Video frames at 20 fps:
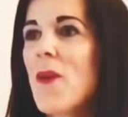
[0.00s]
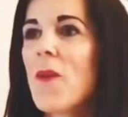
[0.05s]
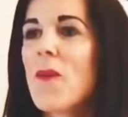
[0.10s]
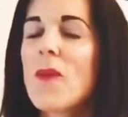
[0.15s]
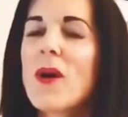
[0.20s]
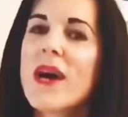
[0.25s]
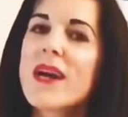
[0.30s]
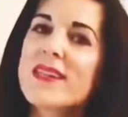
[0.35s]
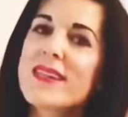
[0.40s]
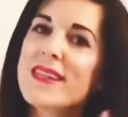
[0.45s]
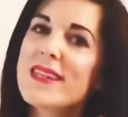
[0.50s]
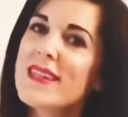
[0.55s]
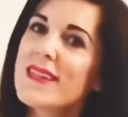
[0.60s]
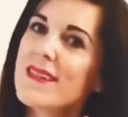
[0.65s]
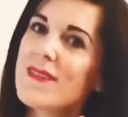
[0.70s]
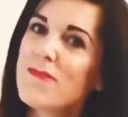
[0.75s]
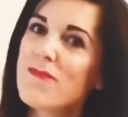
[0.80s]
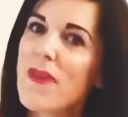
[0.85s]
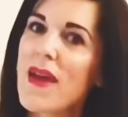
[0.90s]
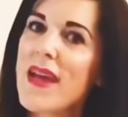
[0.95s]
What I
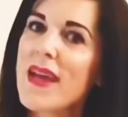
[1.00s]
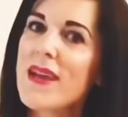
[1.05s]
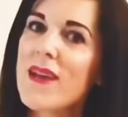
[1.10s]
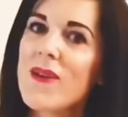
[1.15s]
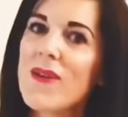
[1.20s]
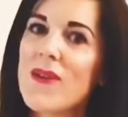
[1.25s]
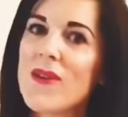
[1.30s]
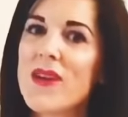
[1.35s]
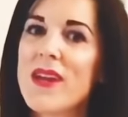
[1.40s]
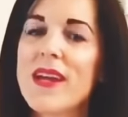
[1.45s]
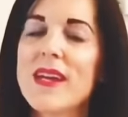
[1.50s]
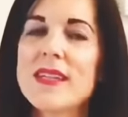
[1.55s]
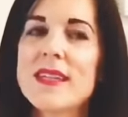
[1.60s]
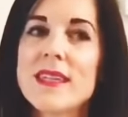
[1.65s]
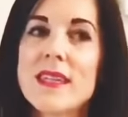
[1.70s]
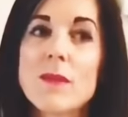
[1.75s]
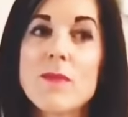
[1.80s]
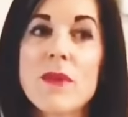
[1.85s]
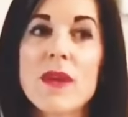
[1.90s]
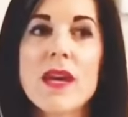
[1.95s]
didn't bank on is
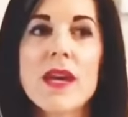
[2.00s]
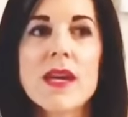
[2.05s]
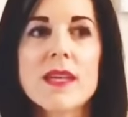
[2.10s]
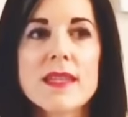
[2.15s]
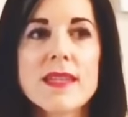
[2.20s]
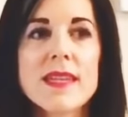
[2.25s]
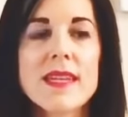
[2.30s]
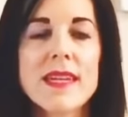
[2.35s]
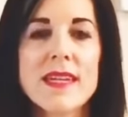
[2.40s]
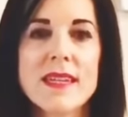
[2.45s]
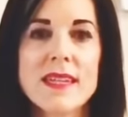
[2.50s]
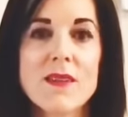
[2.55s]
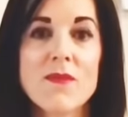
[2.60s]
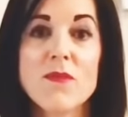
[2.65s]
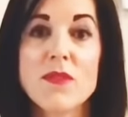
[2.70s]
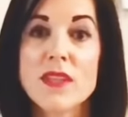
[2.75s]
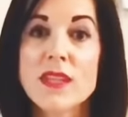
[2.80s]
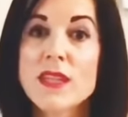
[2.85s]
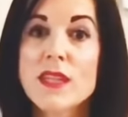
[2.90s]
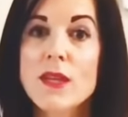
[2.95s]
that because it is a
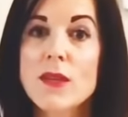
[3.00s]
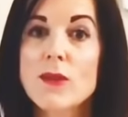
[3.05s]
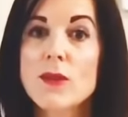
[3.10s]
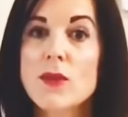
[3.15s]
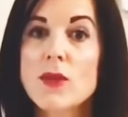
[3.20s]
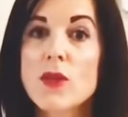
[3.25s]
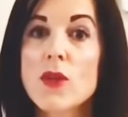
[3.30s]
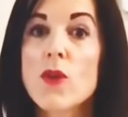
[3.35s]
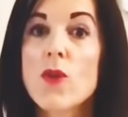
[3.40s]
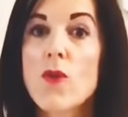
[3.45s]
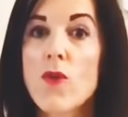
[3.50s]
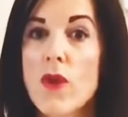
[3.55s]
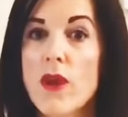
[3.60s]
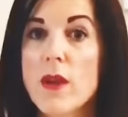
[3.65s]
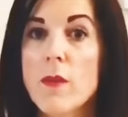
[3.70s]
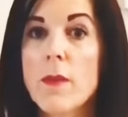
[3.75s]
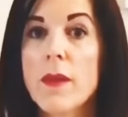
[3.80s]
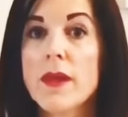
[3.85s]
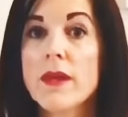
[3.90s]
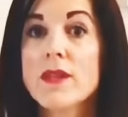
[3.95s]
viscose crepe